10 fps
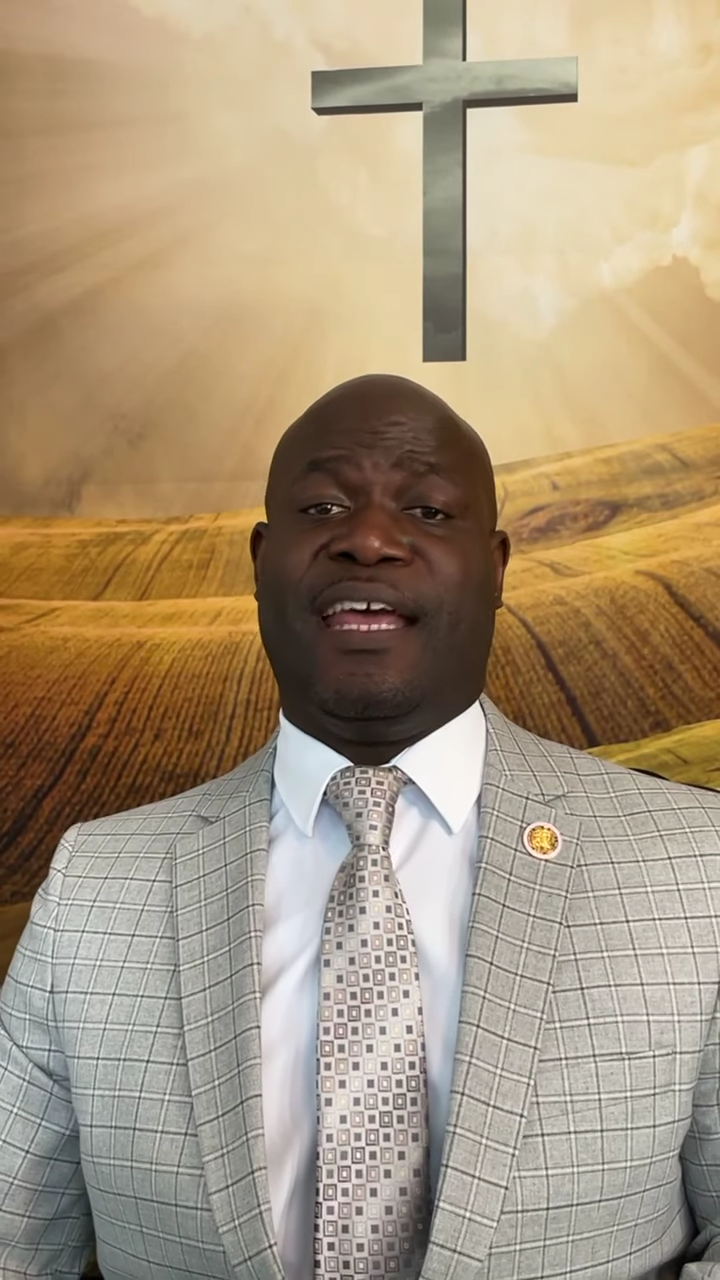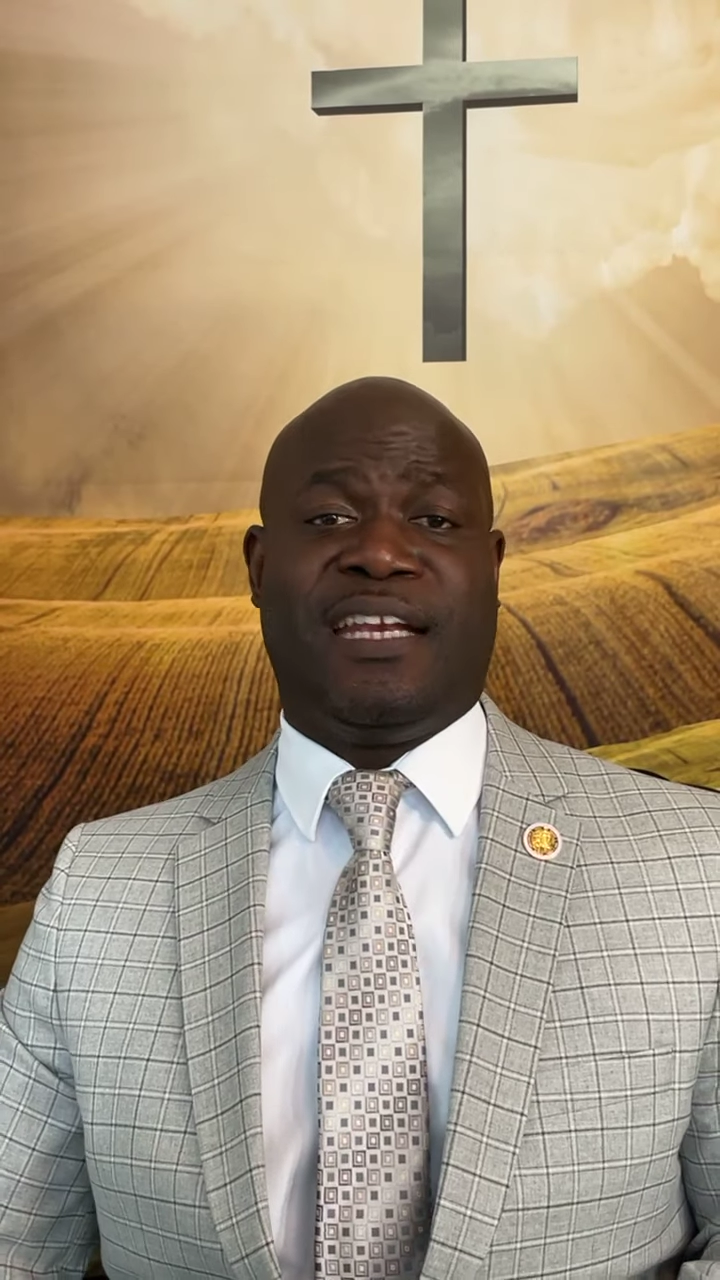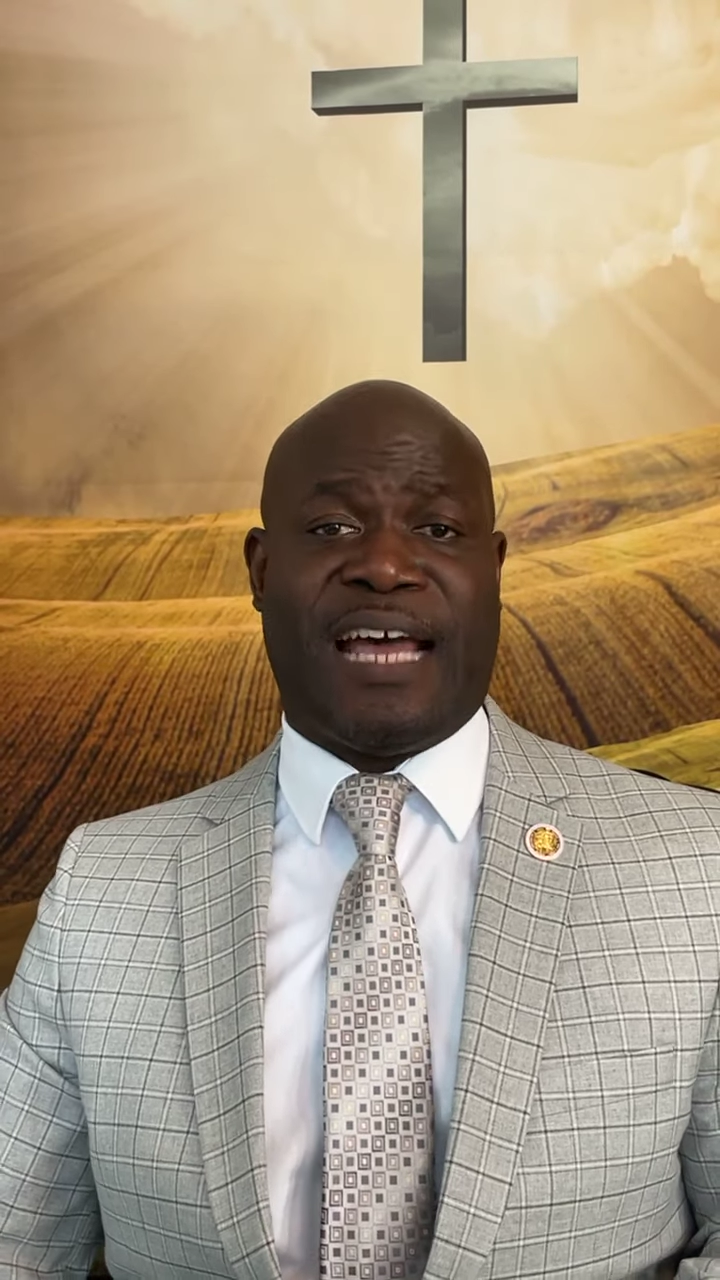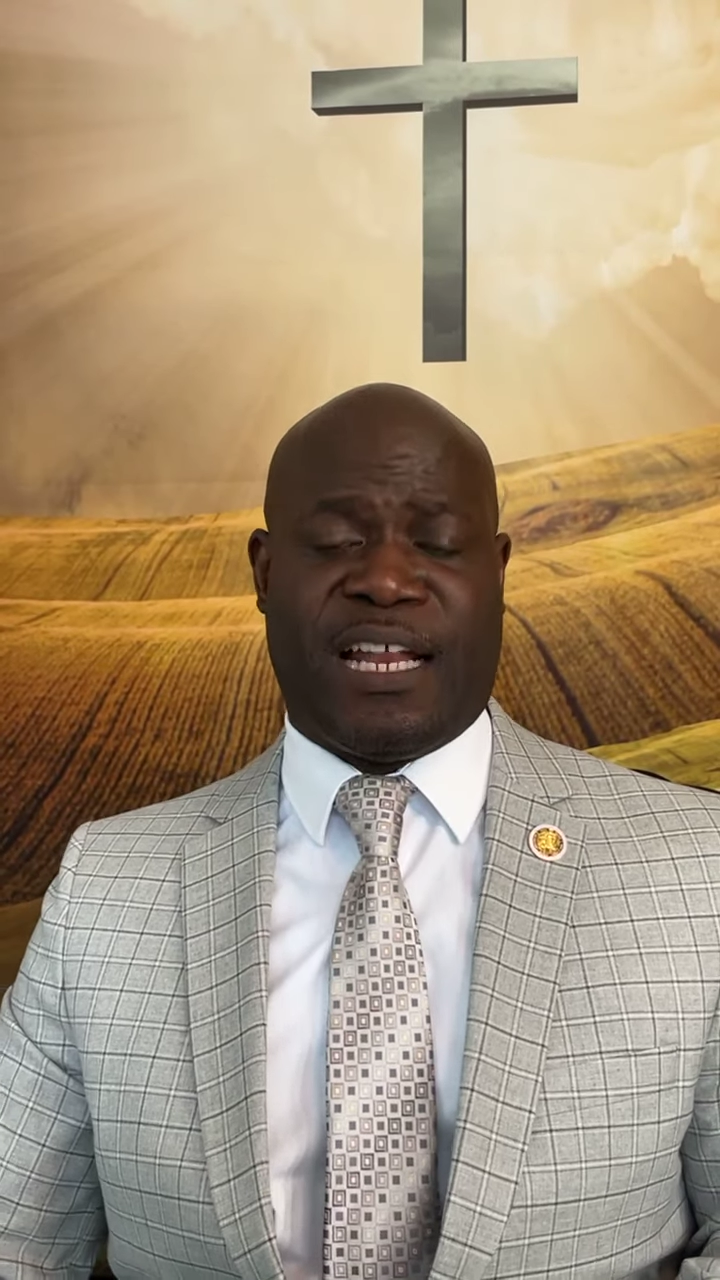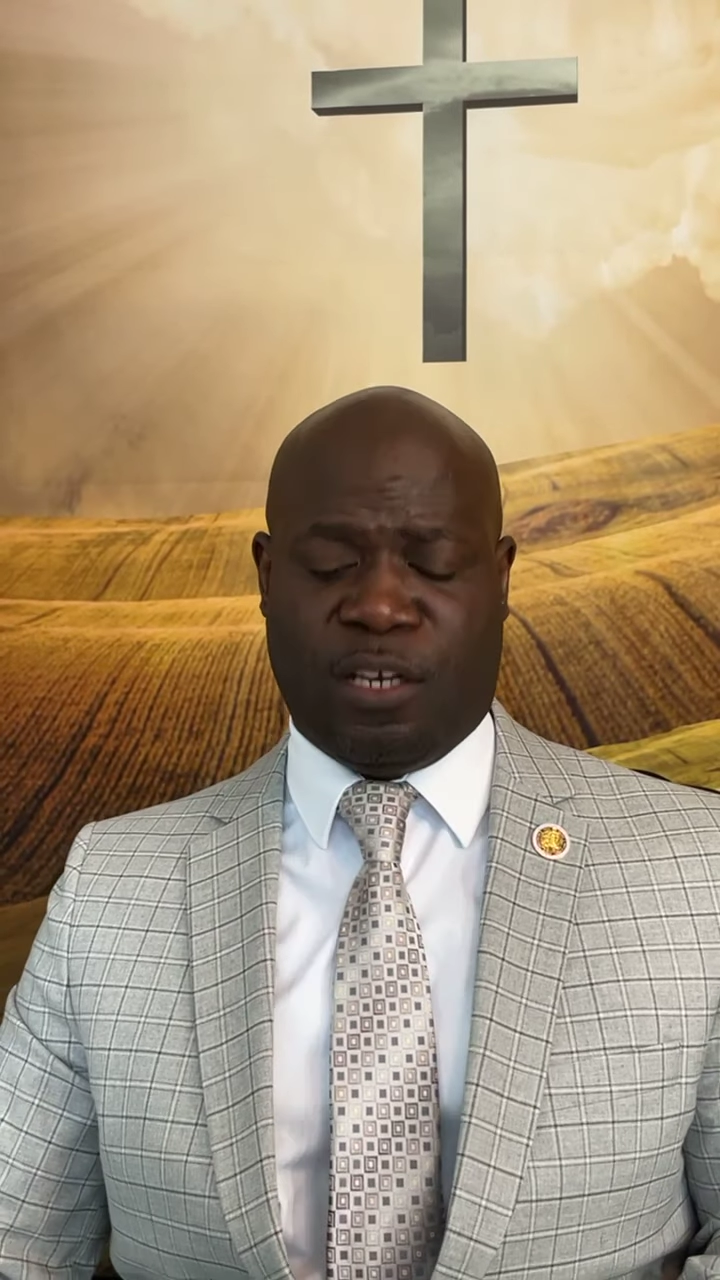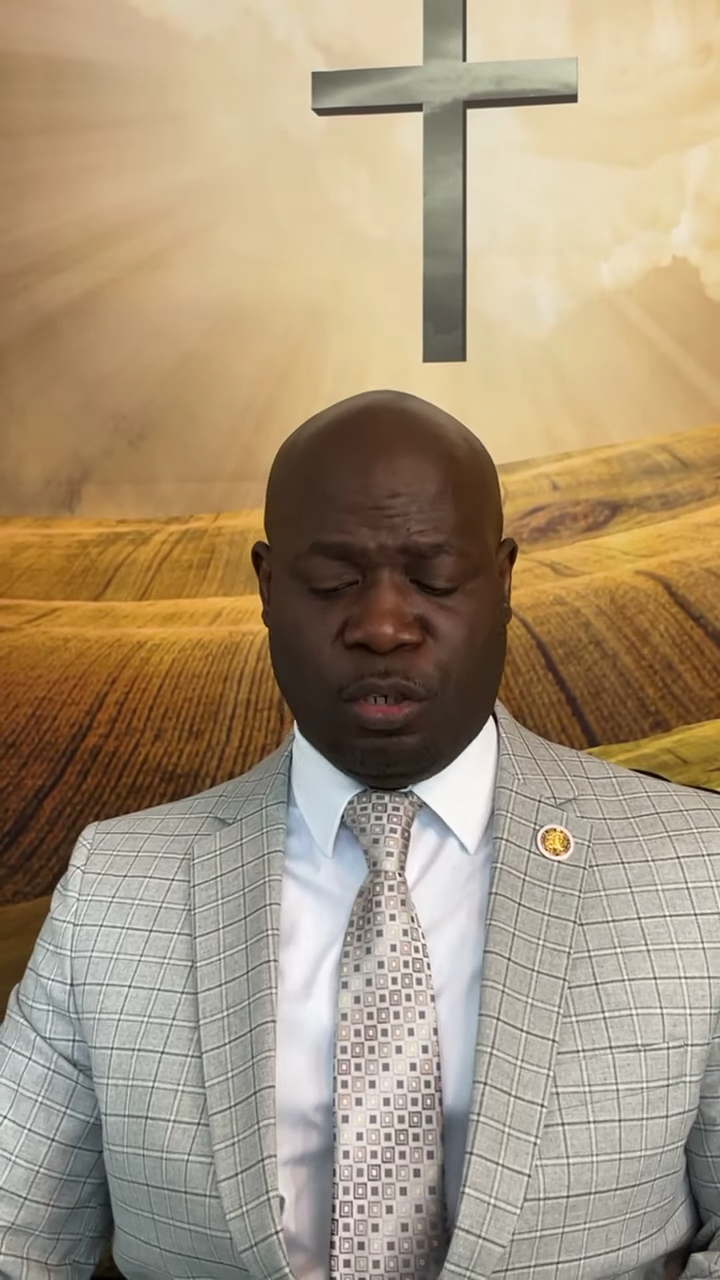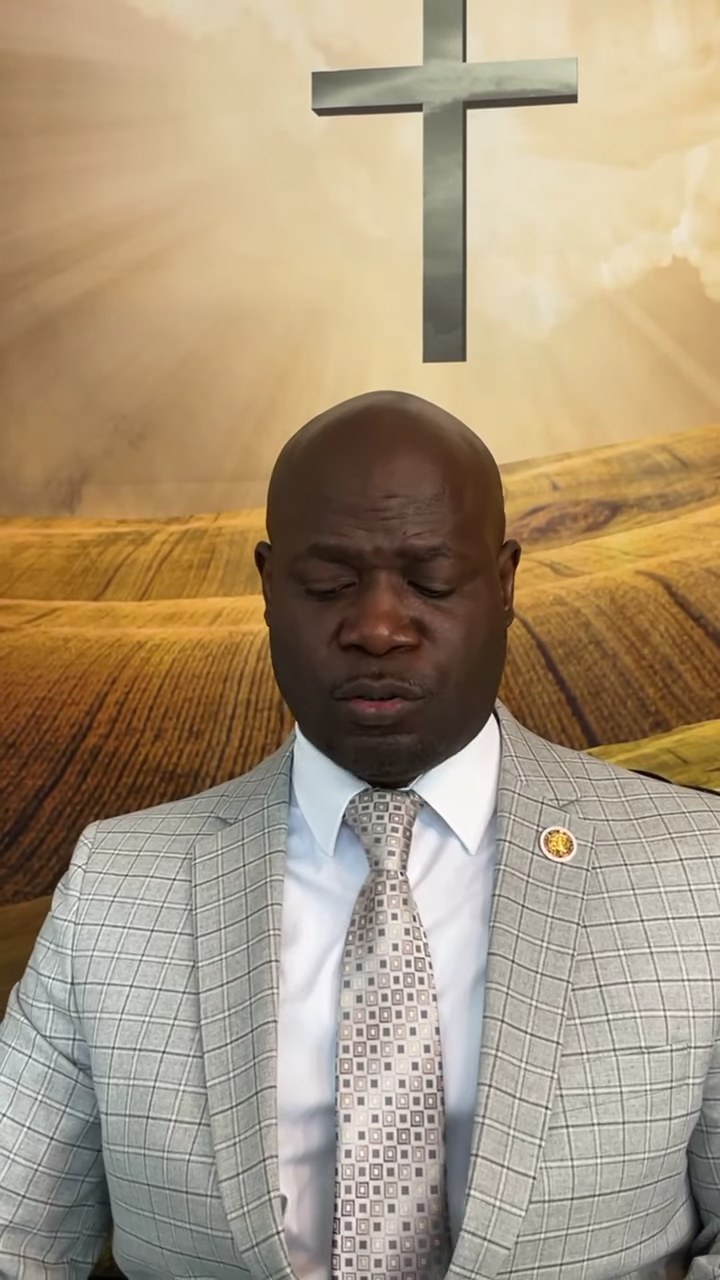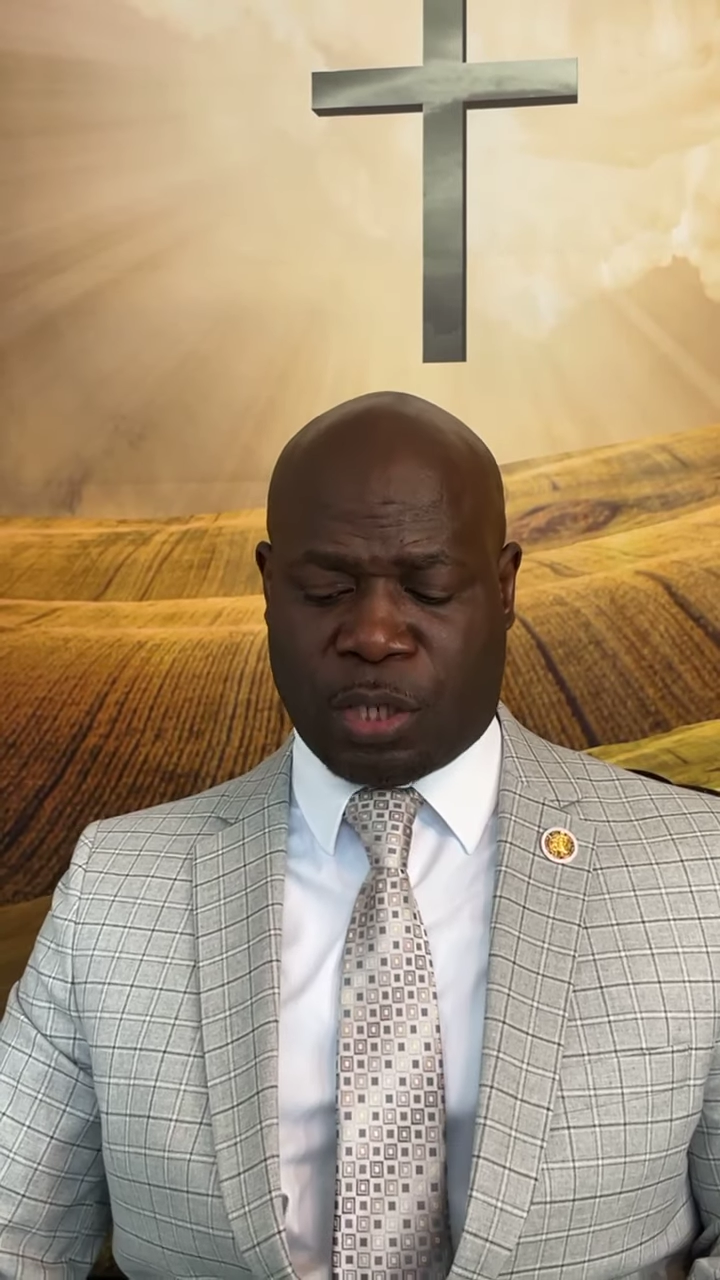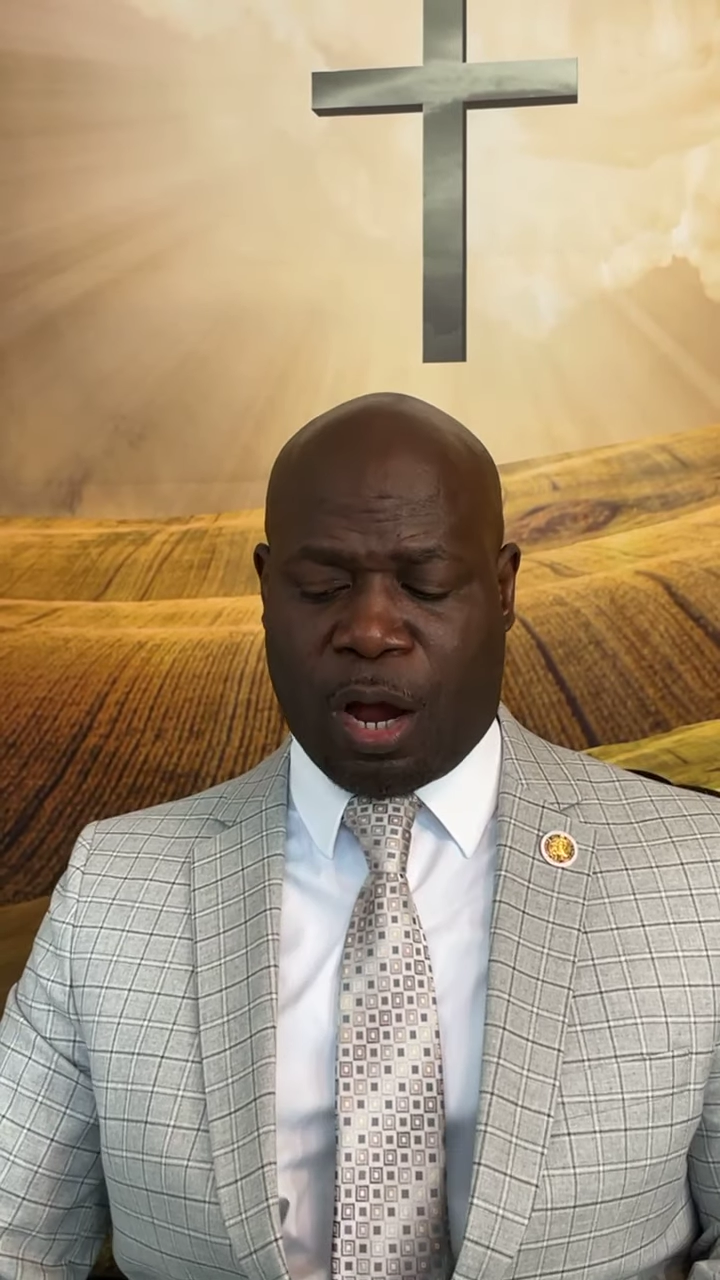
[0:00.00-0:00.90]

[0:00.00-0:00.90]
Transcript: and not lose